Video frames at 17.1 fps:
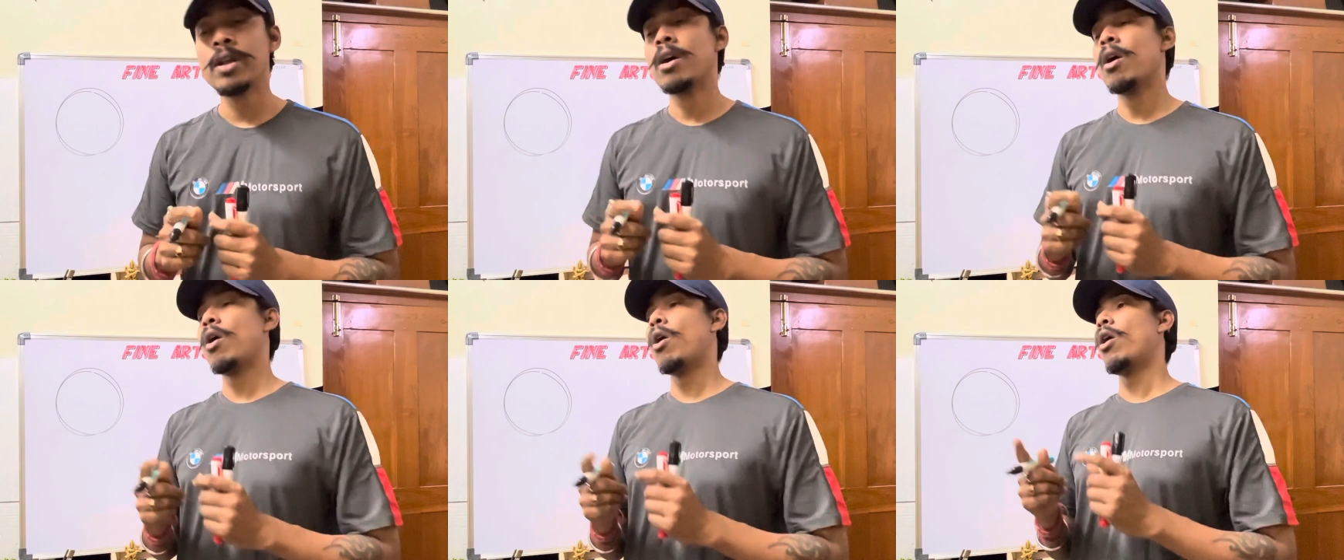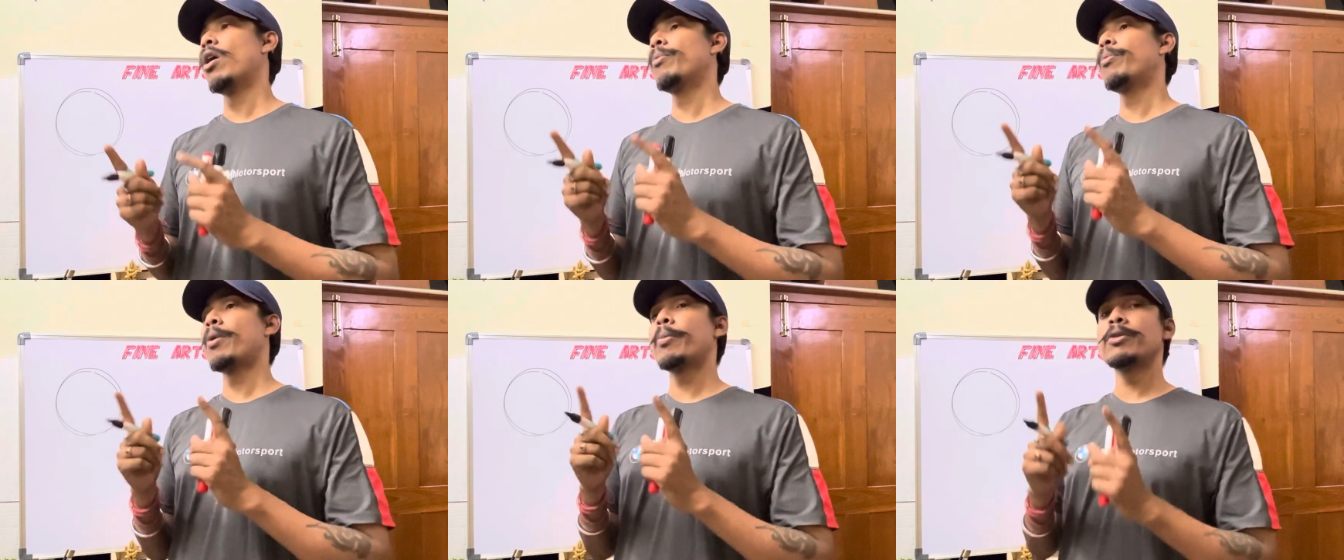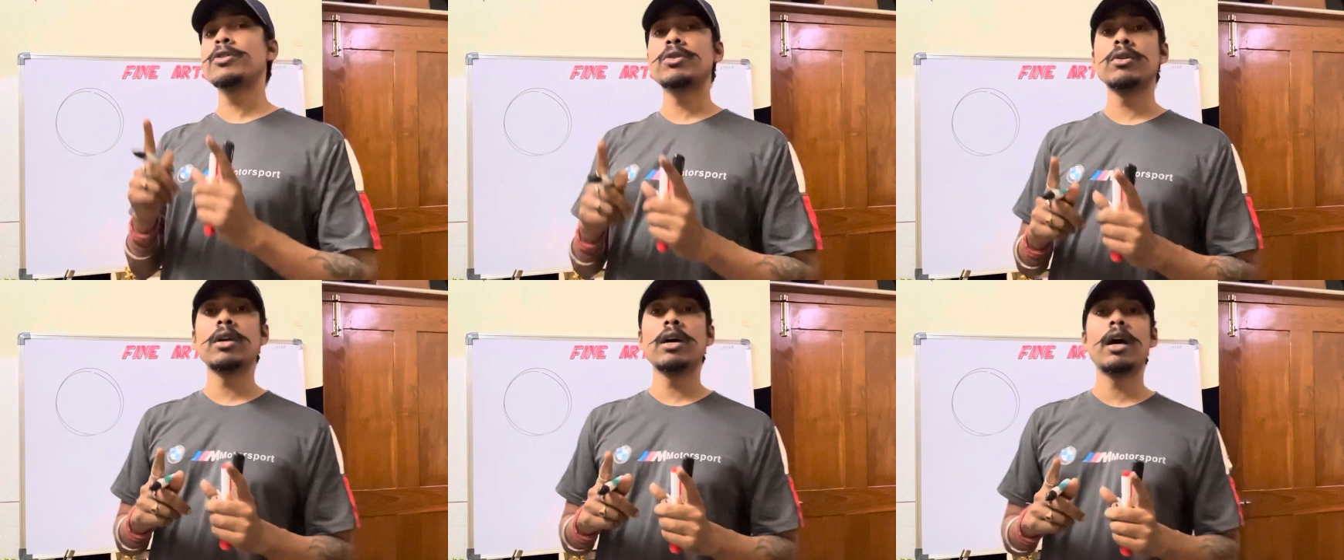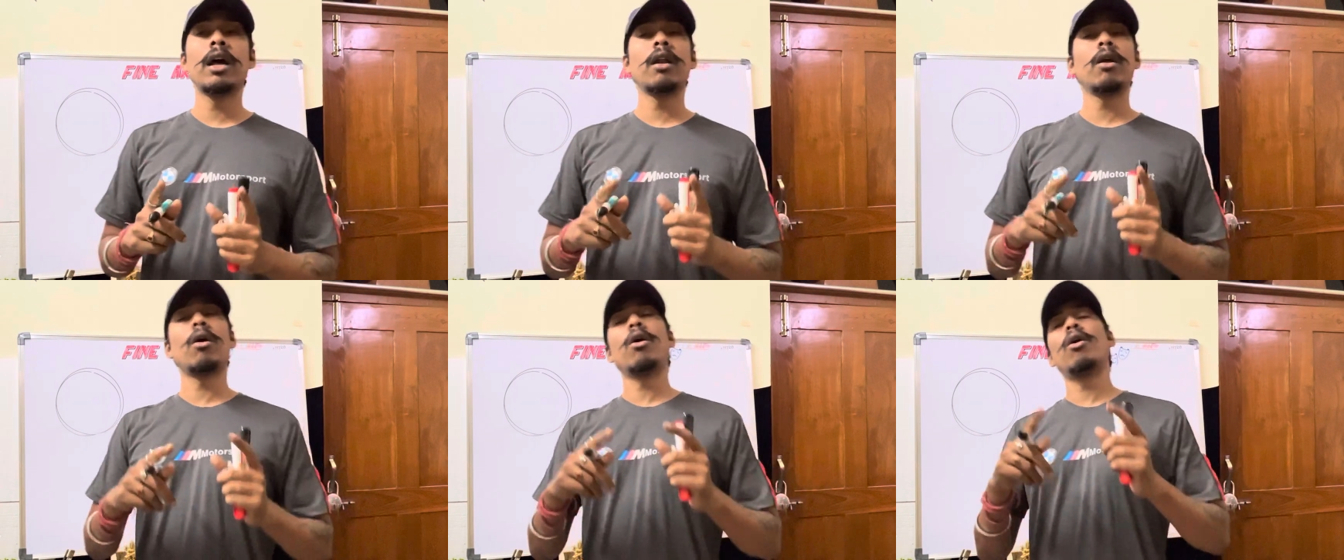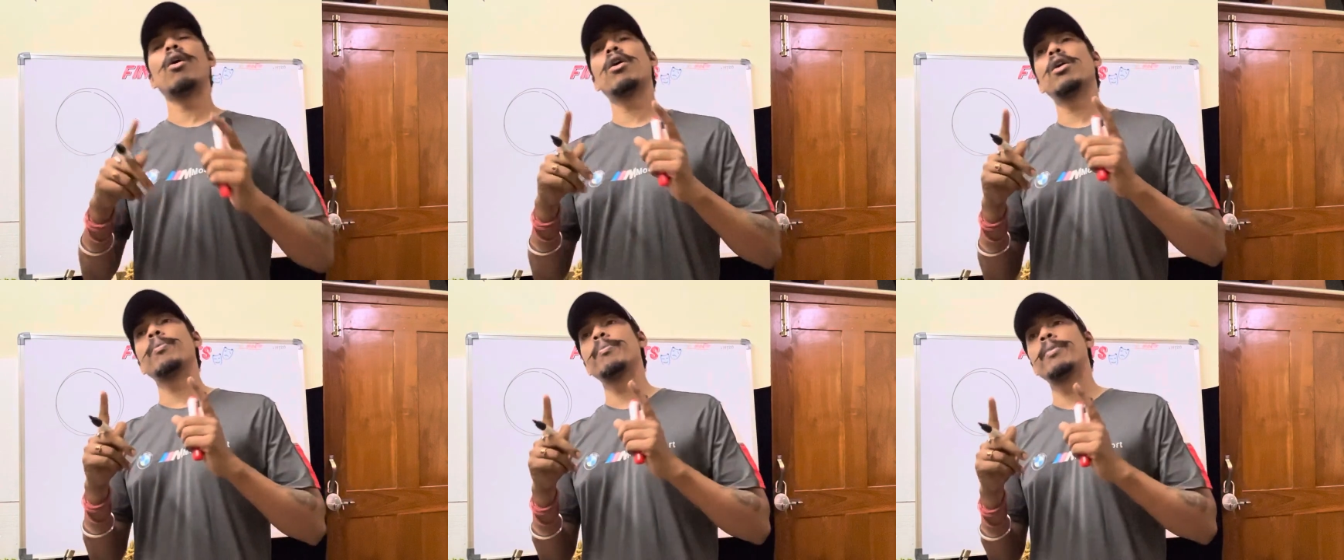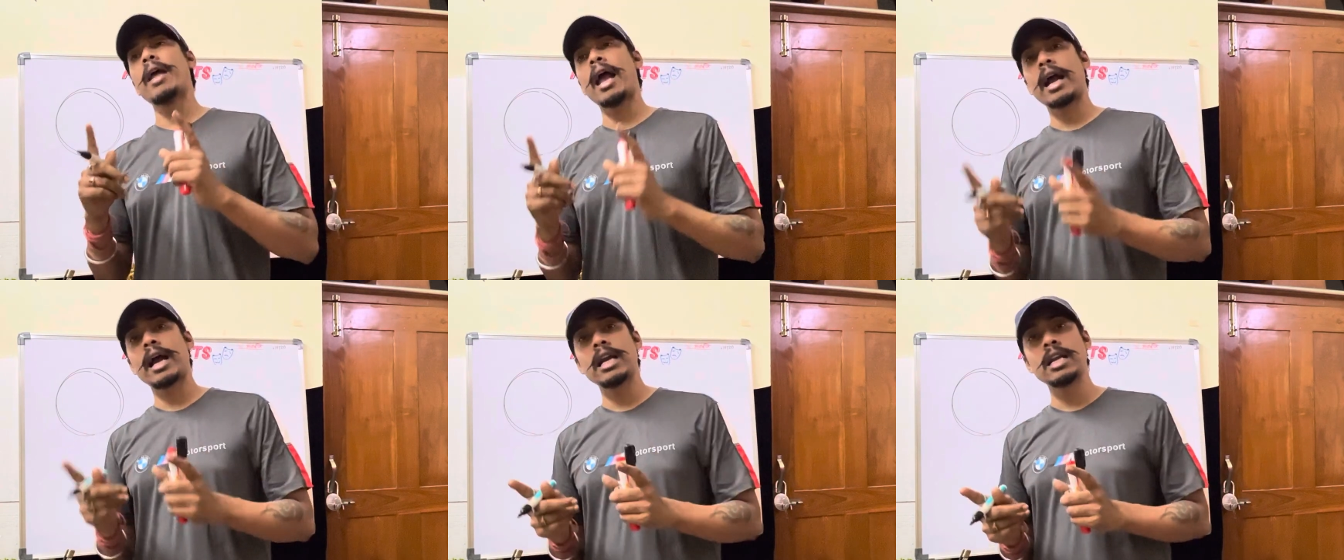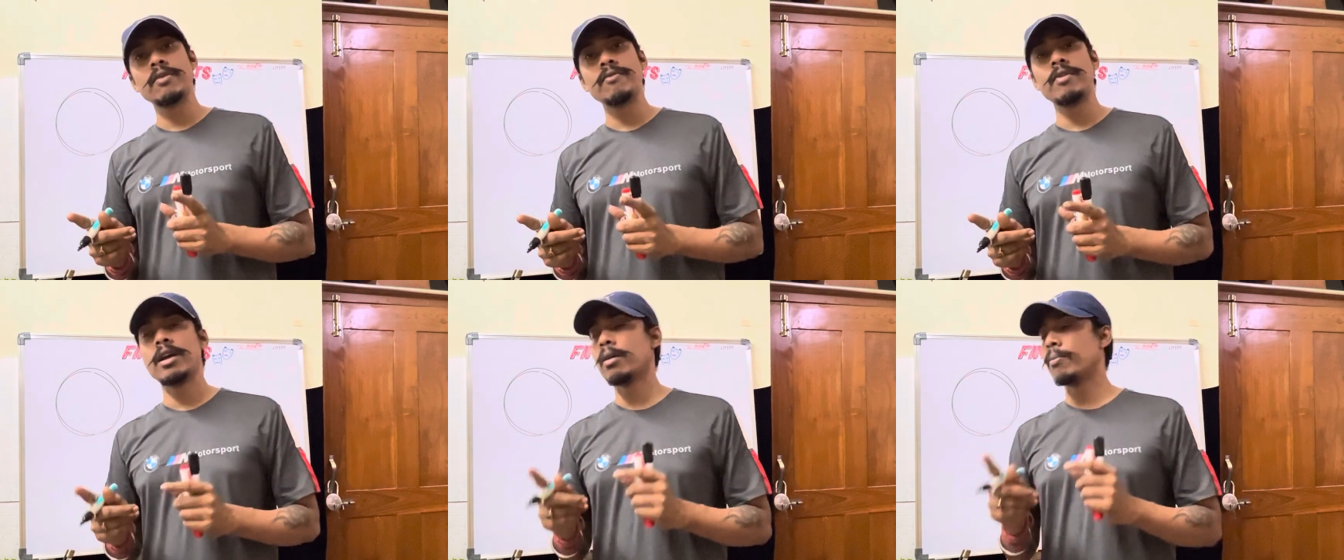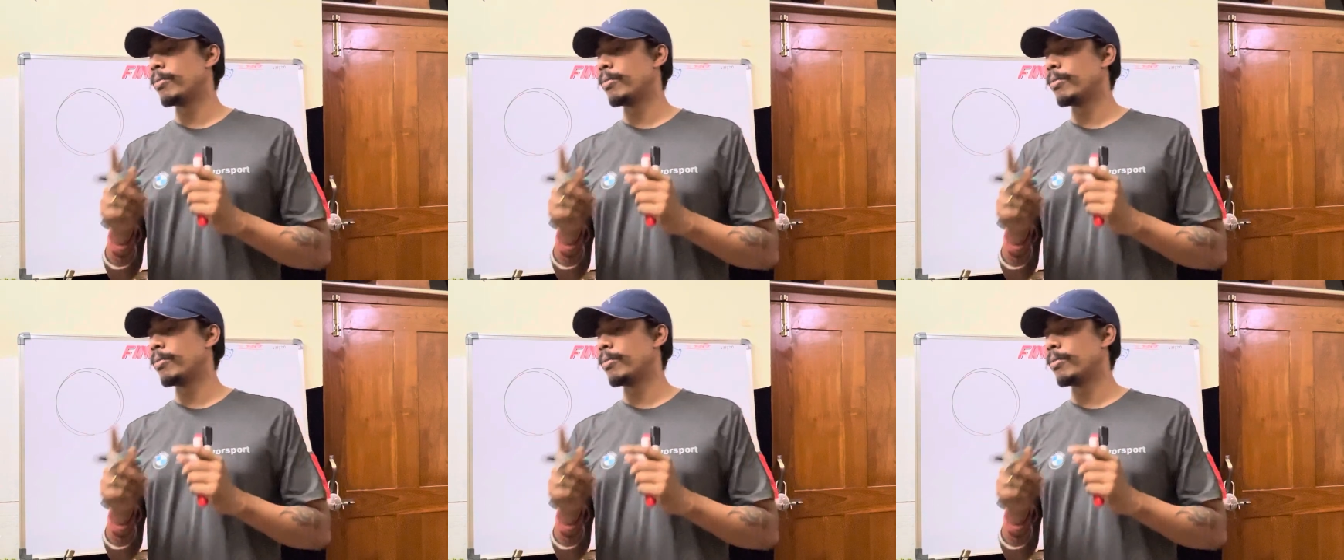or professional or academic,